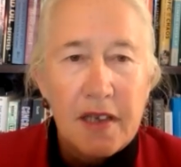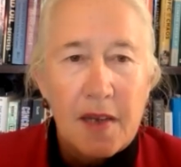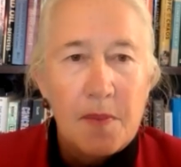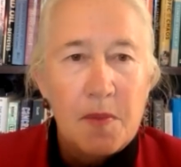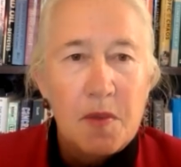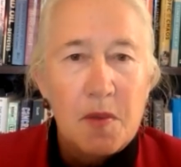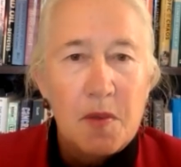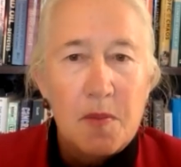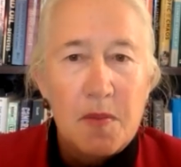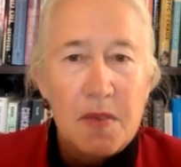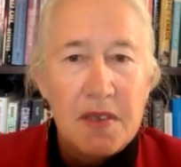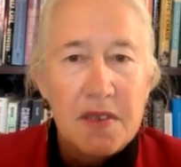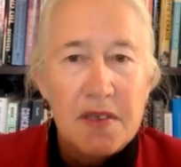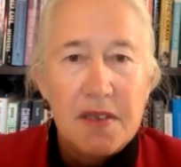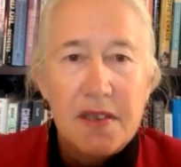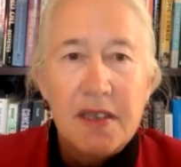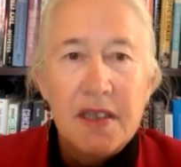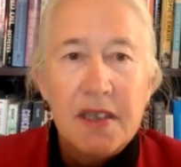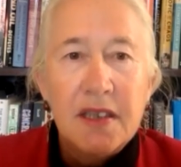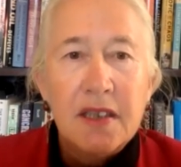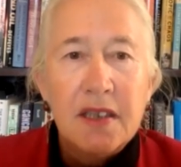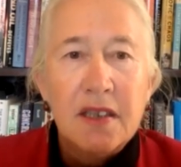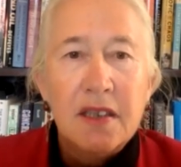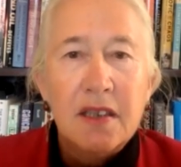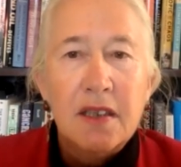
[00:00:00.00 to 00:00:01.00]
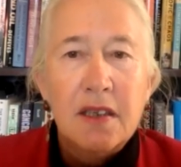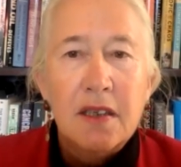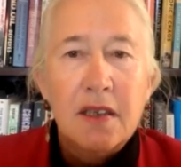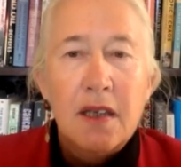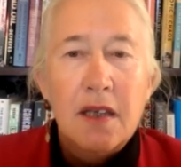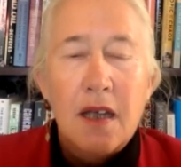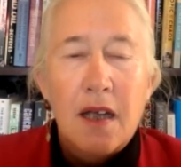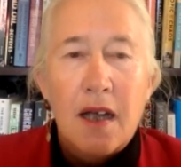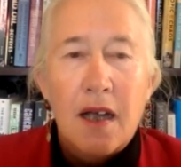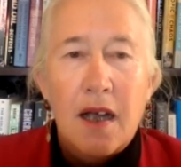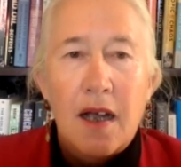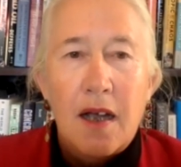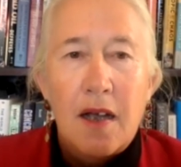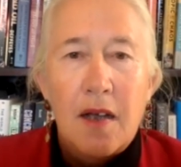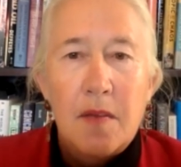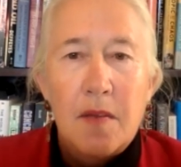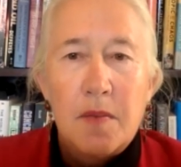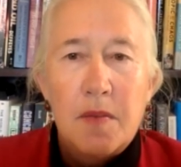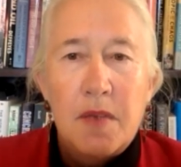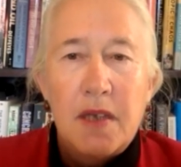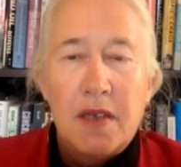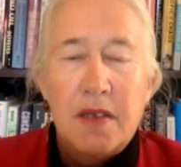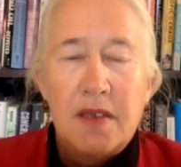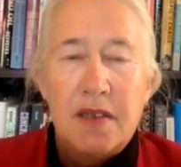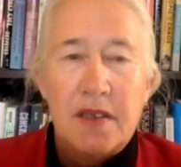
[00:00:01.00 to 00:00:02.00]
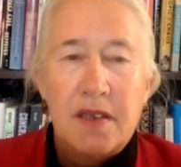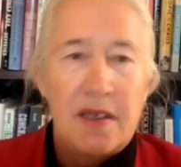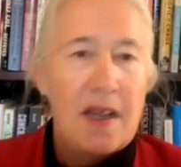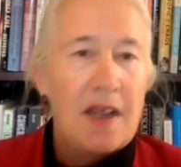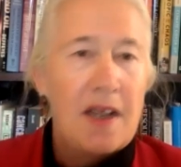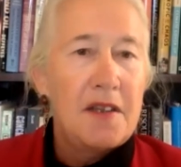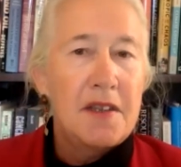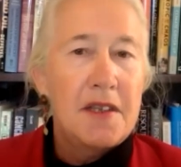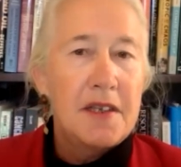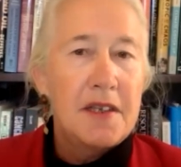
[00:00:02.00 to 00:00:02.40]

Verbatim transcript: optimistic um, and to not